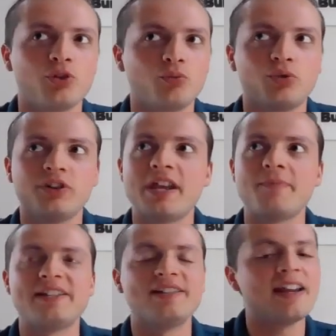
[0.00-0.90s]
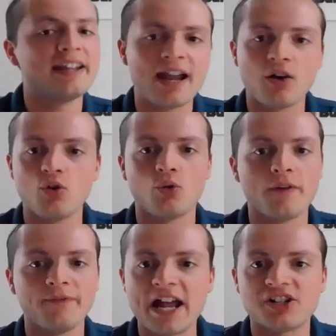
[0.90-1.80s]
Do, would they be sending out
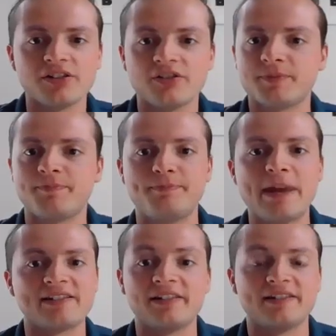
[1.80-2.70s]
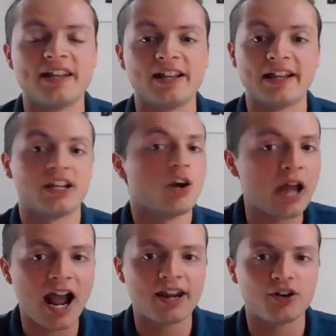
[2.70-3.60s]
flash alerts basically saying like go
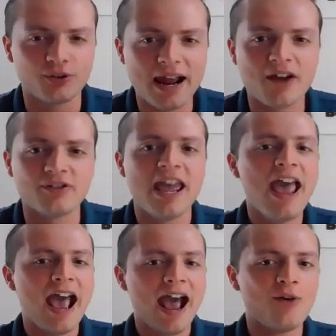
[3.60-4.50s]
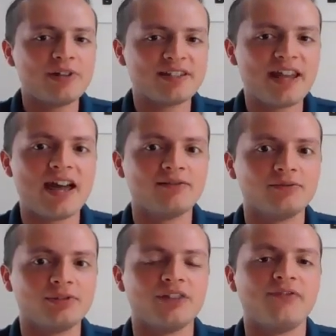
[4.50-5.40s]
to higher ground? How is
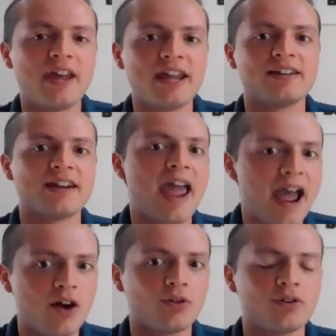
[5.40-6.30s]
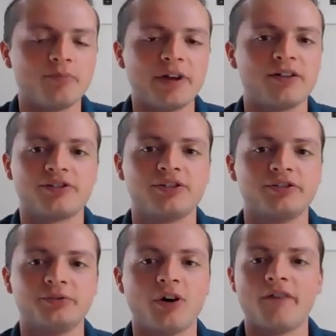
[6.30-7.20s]
that conveyed now compared
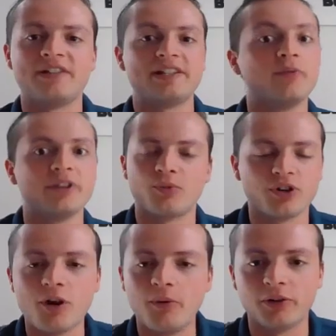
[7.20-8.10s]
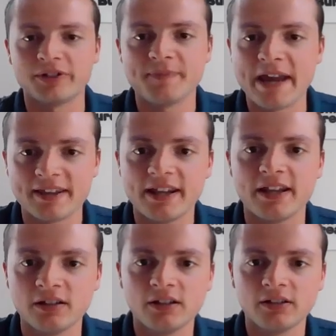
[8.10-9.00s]
to obviously when there were no alerts back then?